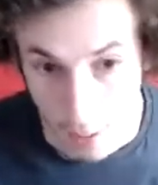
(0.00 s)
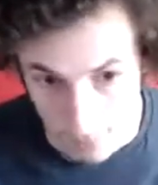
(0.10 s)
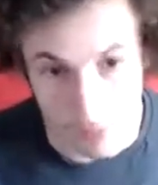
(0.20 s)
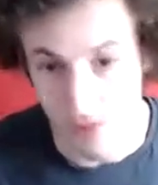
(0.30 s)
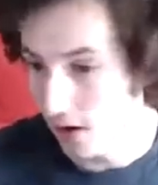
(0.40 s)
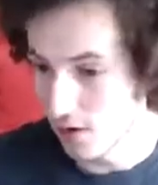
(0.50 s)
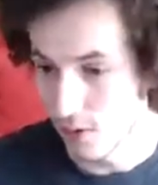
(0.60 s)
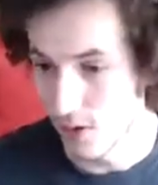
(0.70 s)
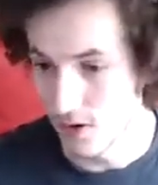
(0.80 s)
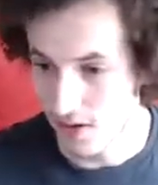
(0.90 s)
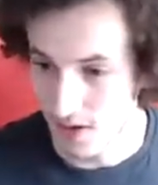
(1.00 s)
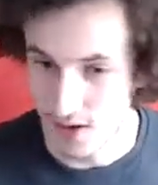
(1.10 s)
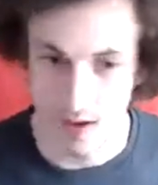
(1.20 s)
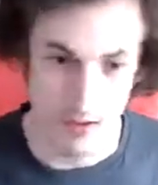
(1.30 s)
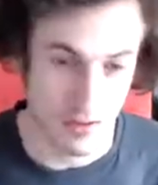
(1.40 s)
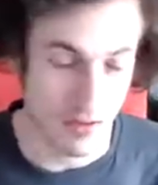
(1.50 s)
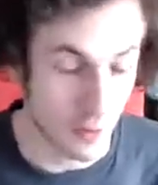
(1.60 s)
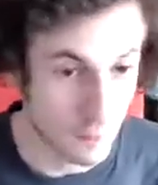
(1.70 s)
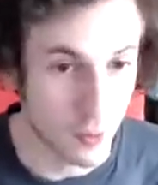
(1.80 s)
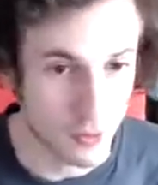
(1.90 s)
First thing I do want to say is
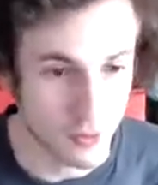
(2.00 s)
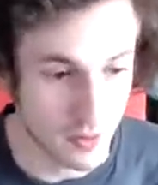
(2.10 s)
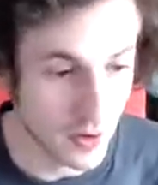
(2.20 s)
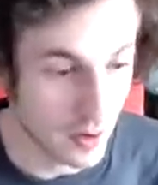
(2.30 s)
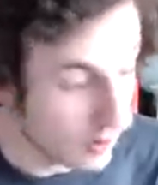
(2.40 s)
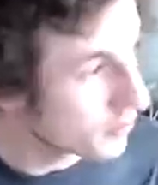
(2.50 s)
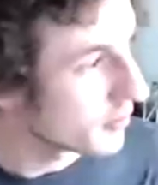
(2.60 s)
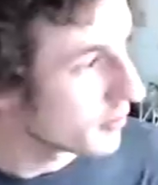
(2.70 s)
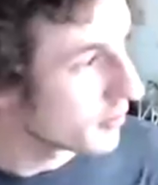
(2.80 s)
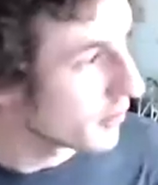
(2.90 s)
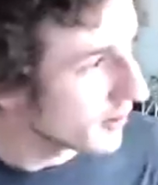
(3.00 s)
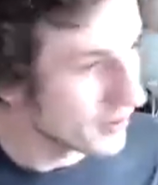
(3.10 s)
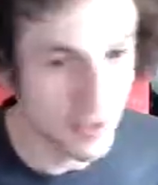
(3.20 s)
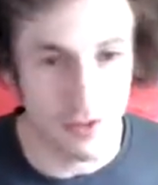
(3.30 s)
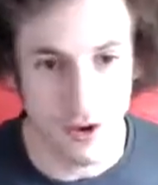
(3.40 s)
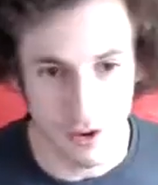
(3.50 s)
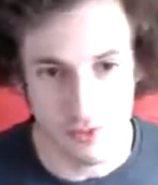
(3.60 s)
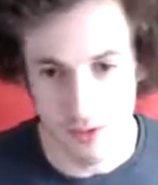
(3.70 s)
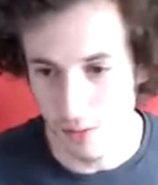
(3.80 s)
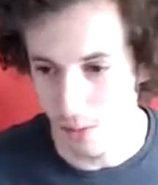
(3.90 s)
it's unfortunately another day in this
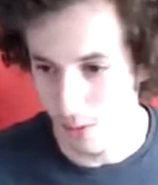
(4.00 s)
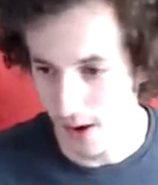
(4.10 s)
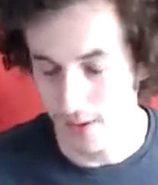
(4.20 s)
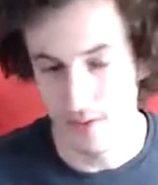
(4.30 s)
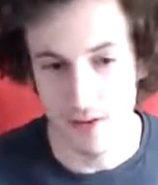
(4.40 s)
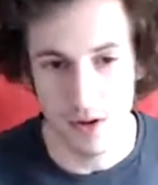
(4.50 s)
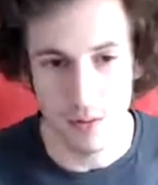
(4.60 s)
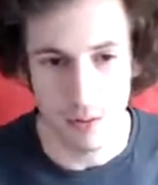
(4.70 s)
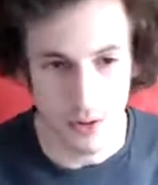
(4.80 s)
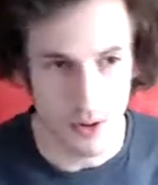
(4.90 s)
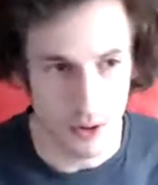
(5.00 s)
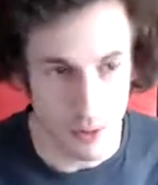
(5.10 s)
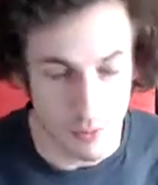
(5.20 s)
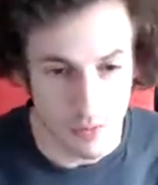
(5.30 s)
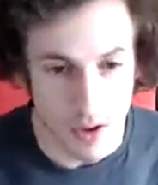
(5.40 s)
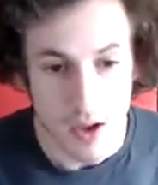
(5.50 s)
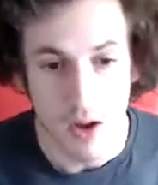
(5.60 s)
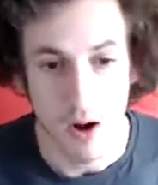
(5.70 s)
country where we have to deal with the news